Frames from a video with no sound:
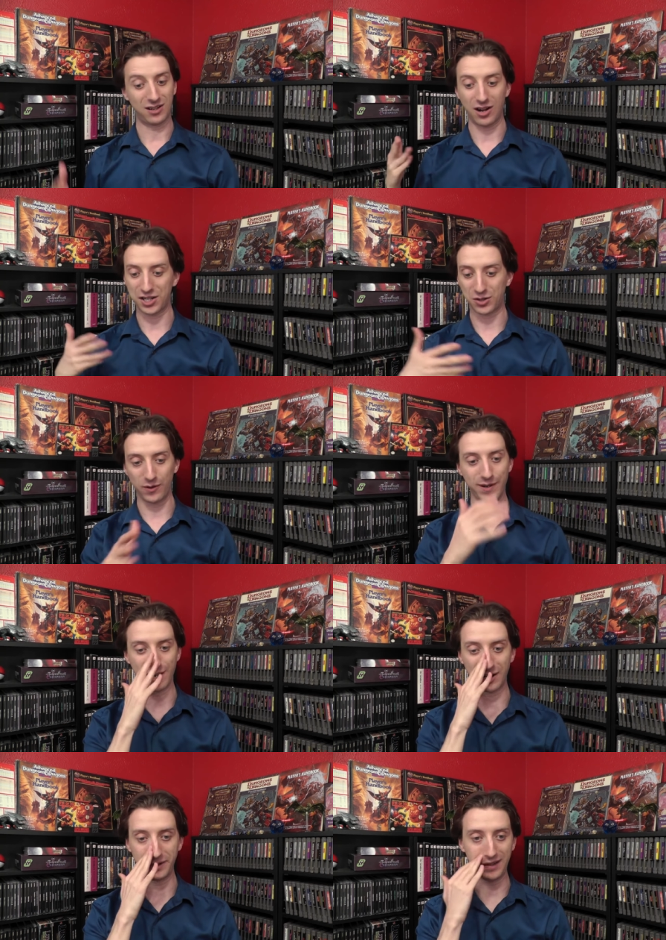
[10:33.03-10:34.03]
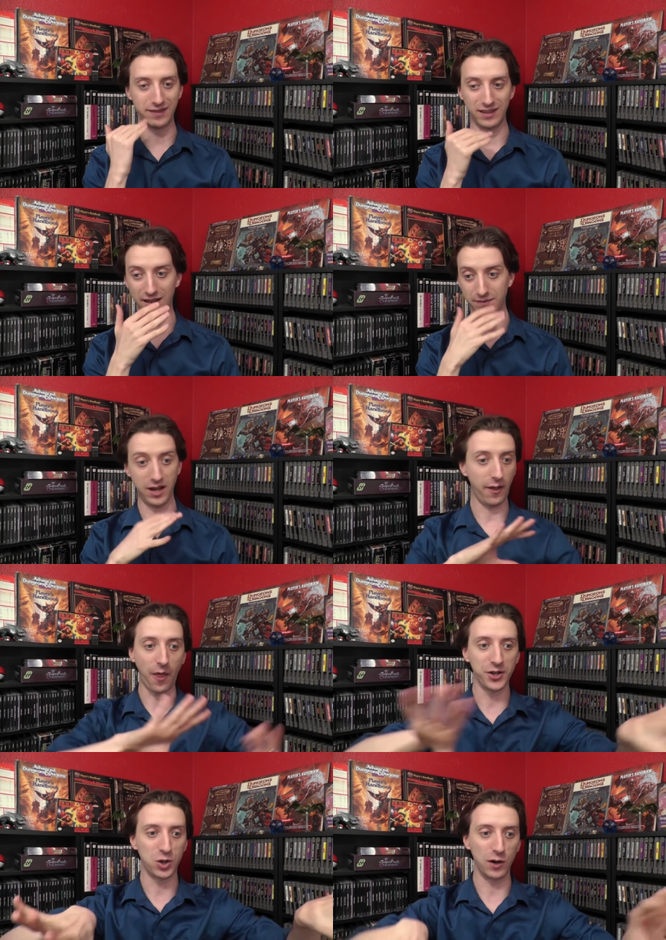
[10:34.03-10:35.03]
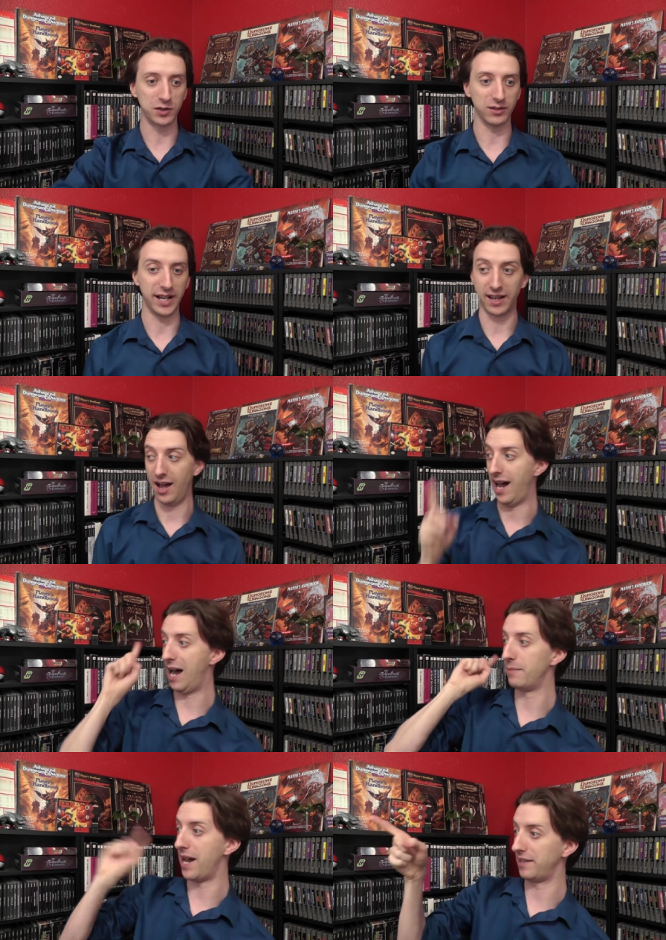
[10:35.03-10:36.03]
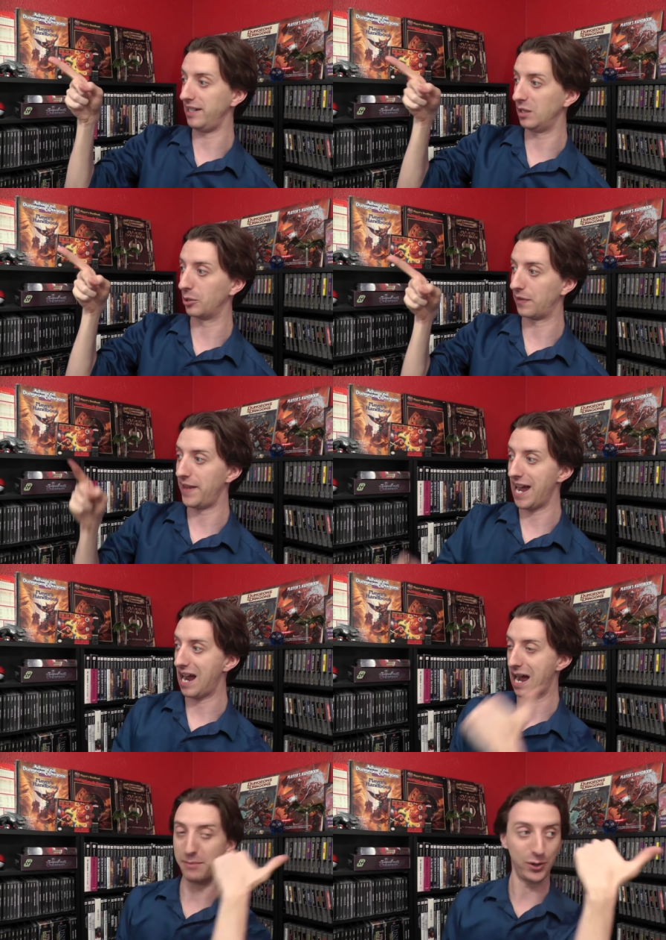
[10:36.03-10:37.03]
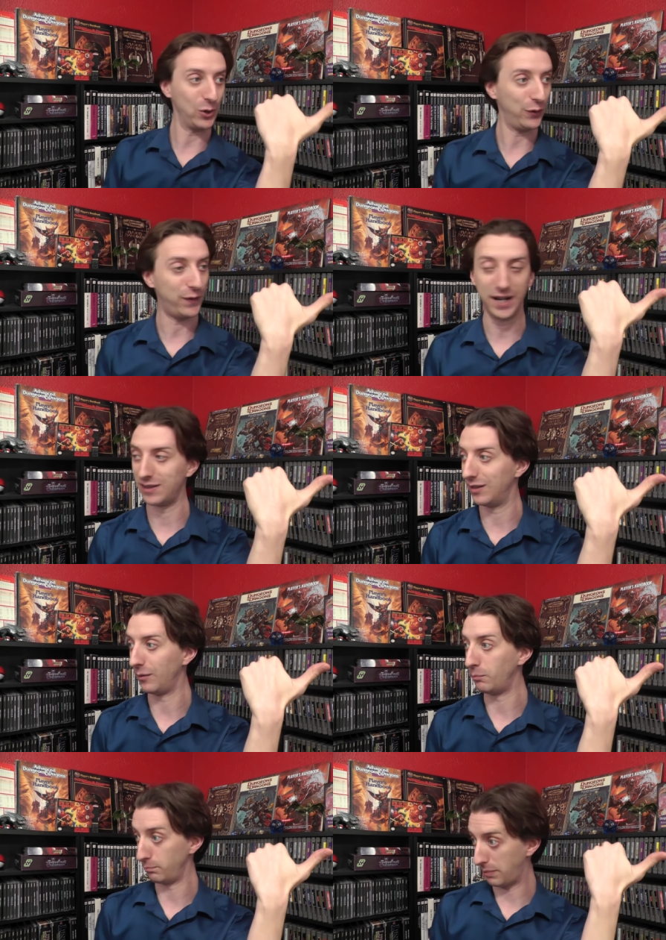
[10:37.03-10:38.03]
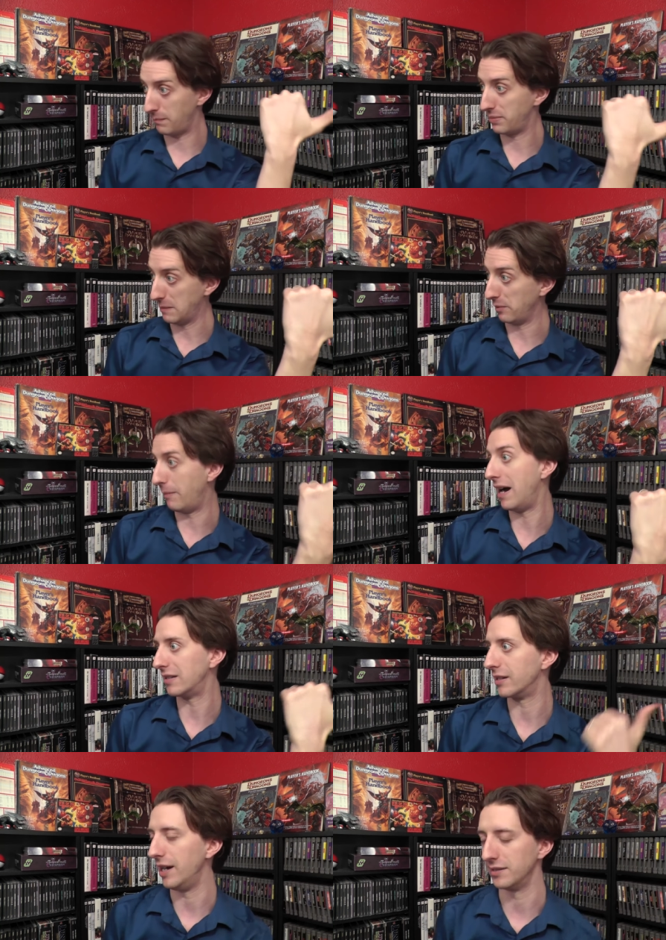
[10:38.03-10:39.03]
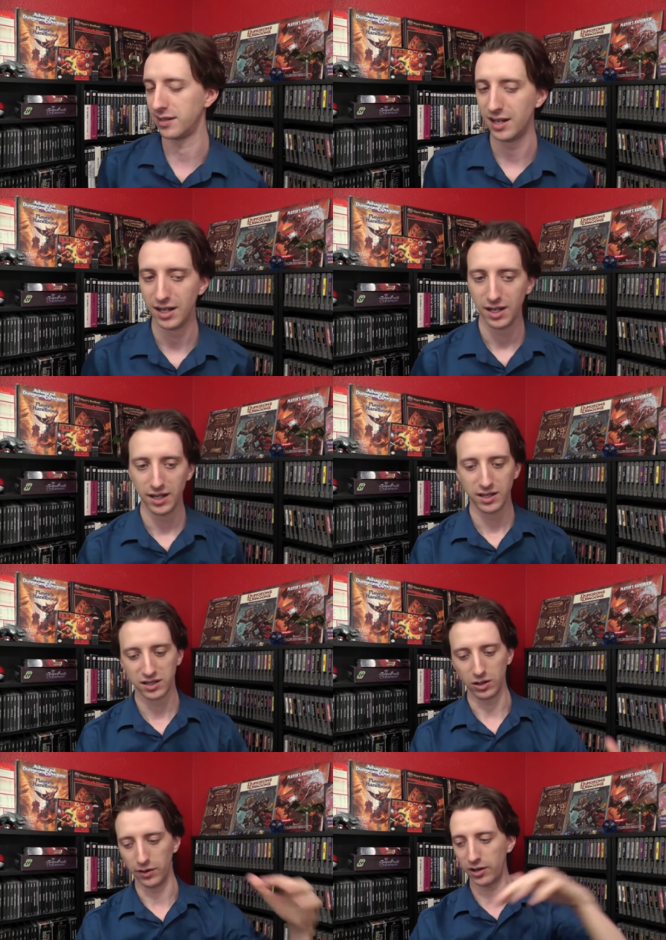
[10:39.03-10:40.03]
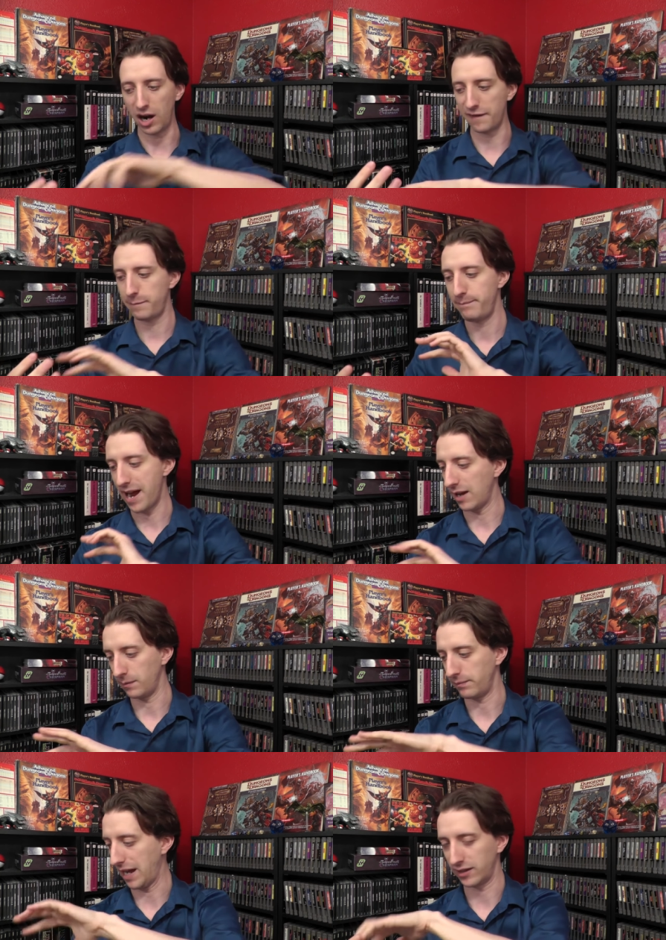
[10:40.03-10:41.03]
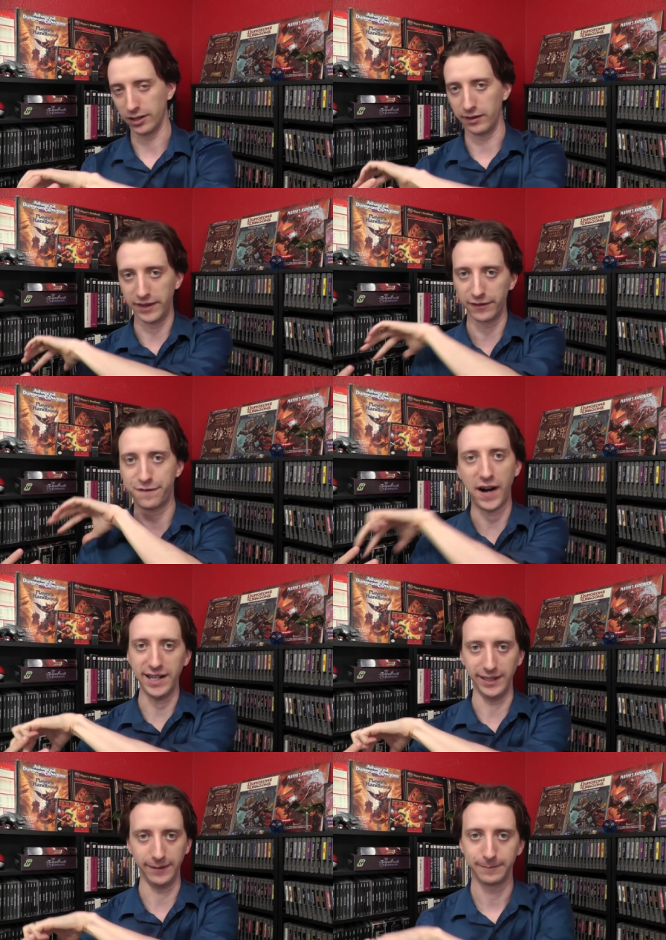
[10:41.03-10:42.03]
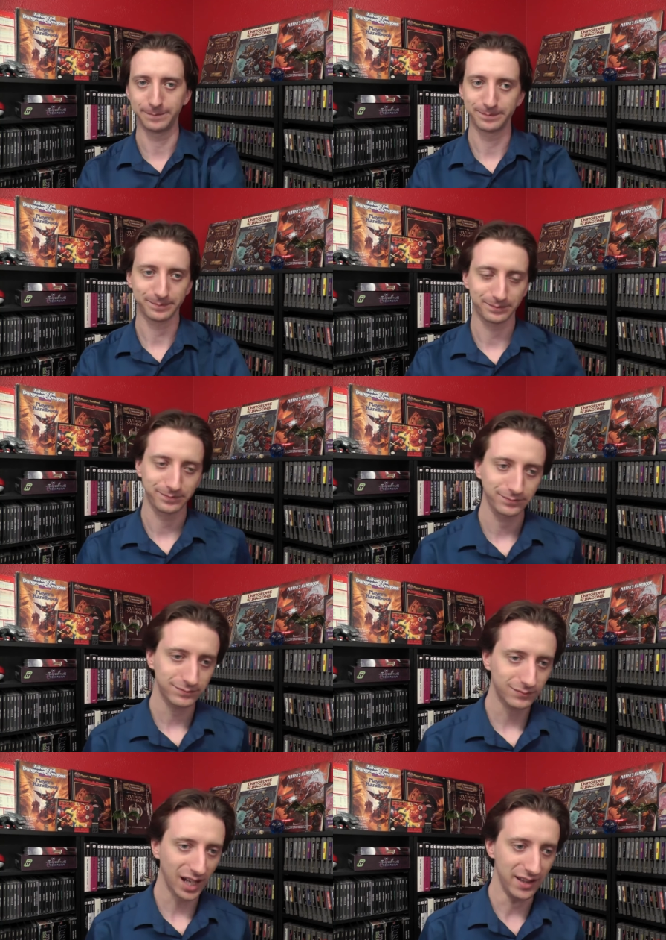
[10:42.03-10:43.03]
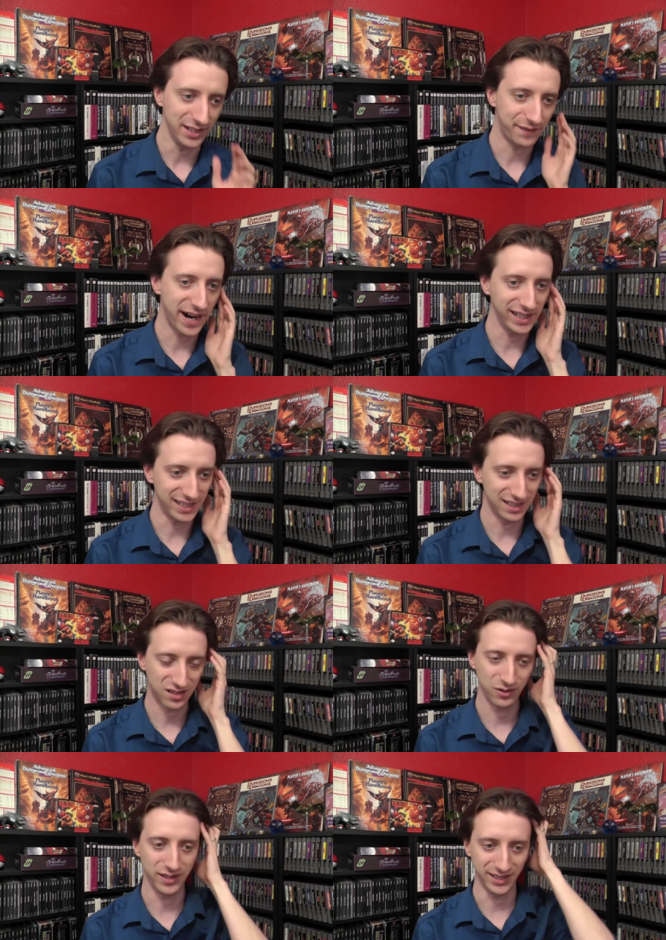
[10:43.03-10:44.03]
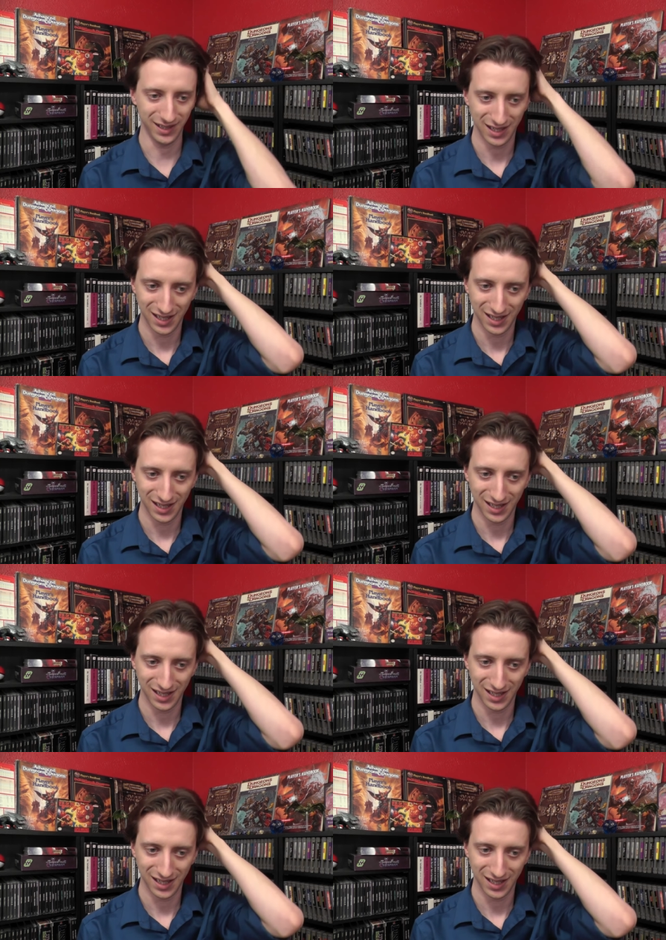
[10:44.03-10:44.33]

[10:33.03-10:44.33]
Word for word: cuts through the army, and the other dwarves are like, I'm not dealing with that, I'm gonna go fight the people my size. So they're off back there and they're fighting. And they finally get to the,